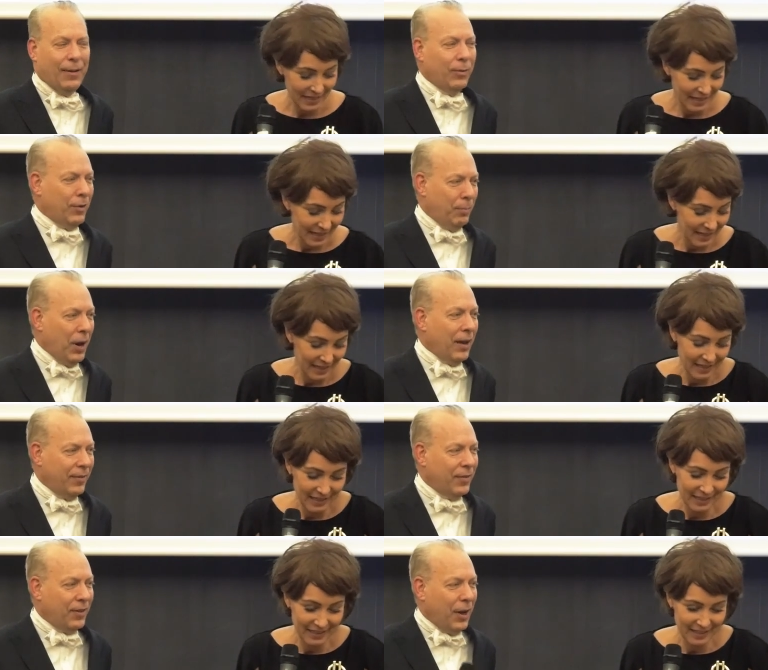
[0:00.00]
Speaker 1: It was the
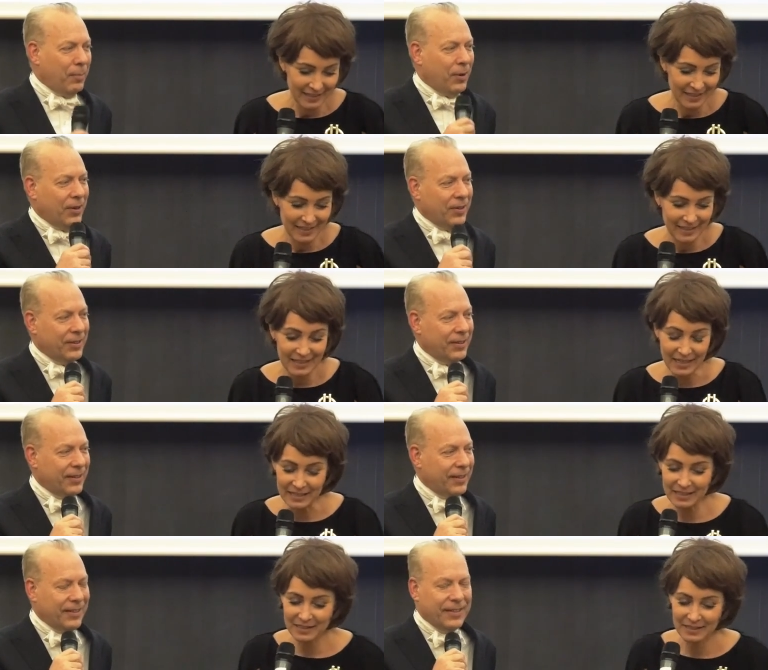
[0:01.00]
brand of the typewriter.
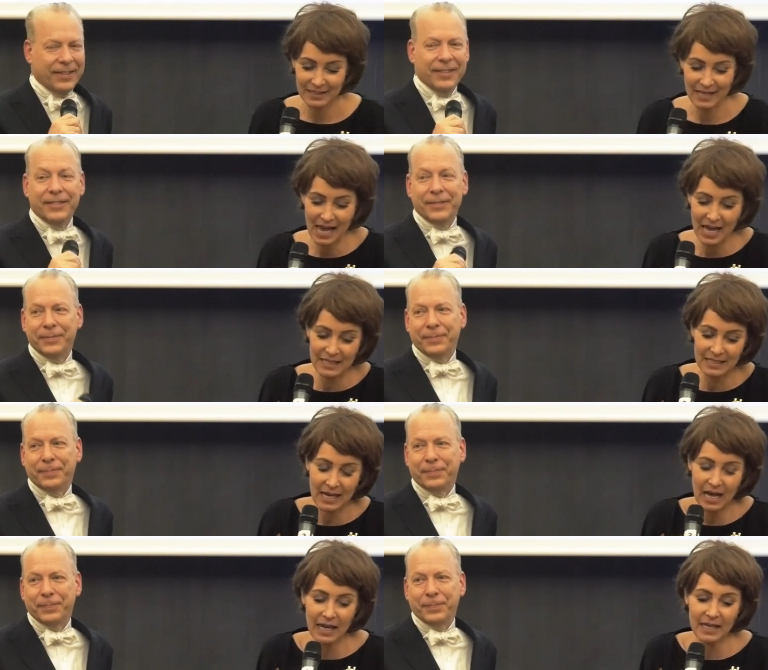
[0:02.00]
Yes.
Speaker 2: And
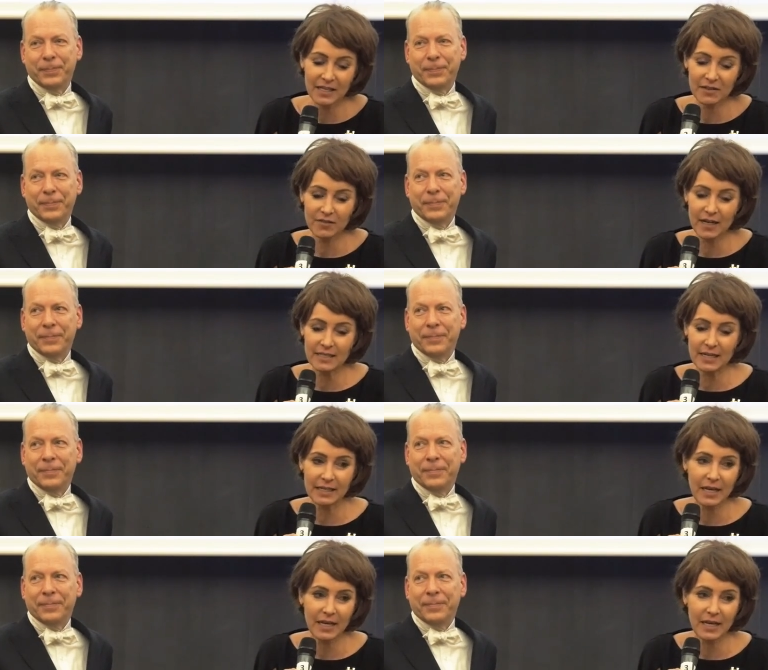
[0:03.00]
Ein was a